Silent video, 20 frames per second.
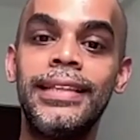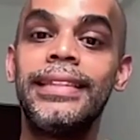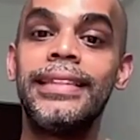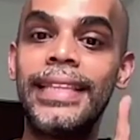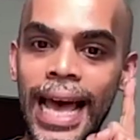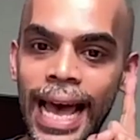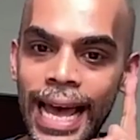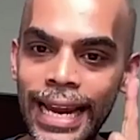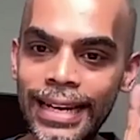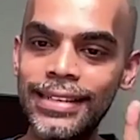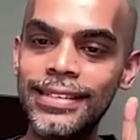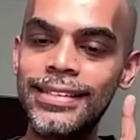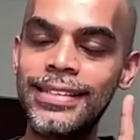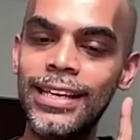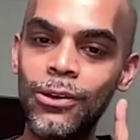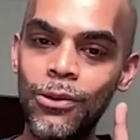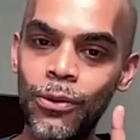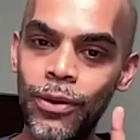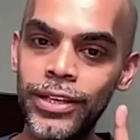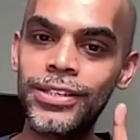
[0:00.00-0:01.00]
That is the
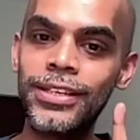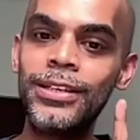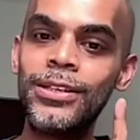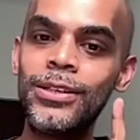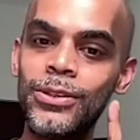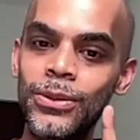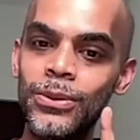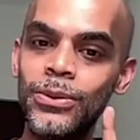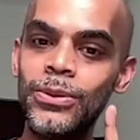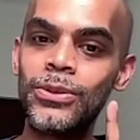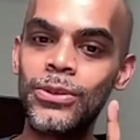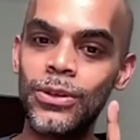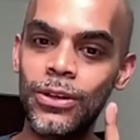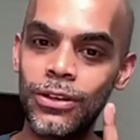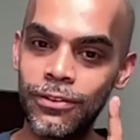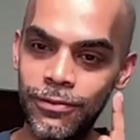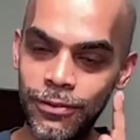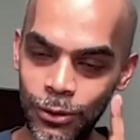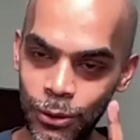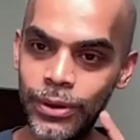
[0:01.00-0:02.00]
question to sort
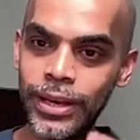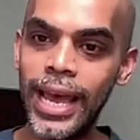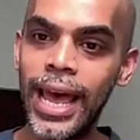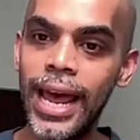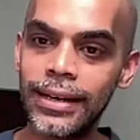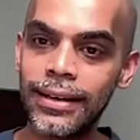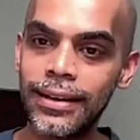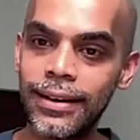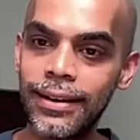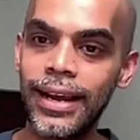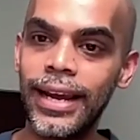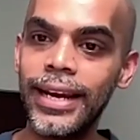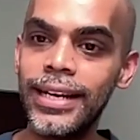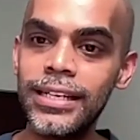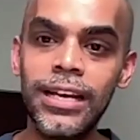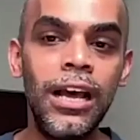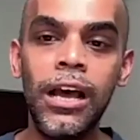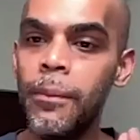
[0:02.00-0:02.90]
of look at, right?